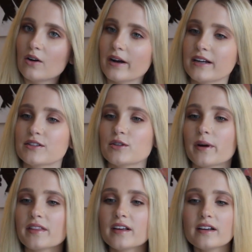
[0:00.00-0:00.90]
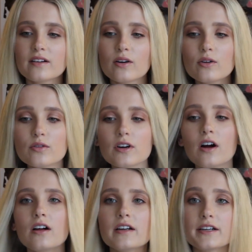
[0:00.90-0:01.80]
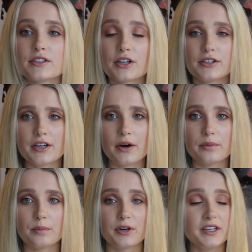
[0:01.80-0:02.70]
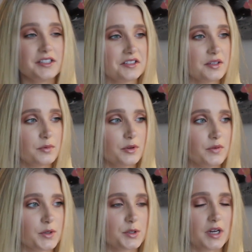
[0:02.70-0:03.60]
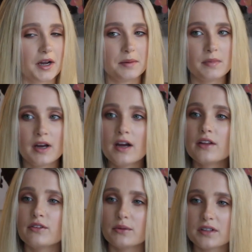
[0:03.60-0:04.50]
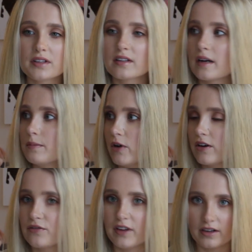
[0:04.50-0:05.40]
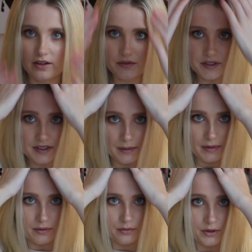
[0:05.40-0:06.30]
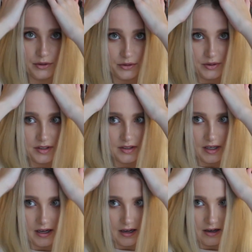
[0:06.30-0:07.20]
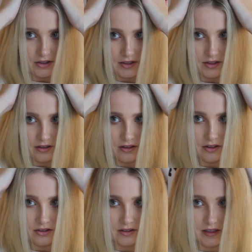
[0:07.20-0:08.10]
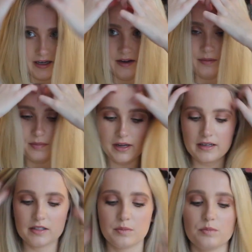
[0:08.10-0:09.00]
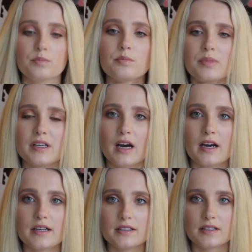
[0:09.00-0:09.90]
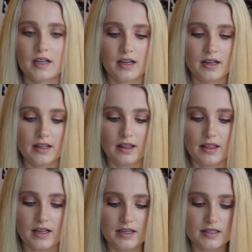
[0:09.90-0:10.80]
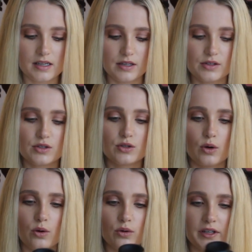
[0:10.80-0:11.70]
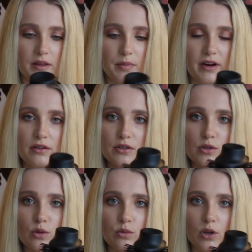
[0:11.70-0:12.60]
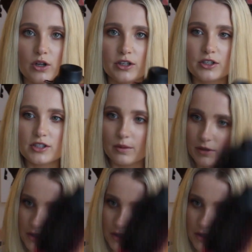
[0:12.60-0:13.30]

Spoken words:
Okay, so I think overall it turned out pretty decent for the first time. The only thing that I'm not a fan of is that my roots are still a little damp, and it's because this is so, like the barrel is so large that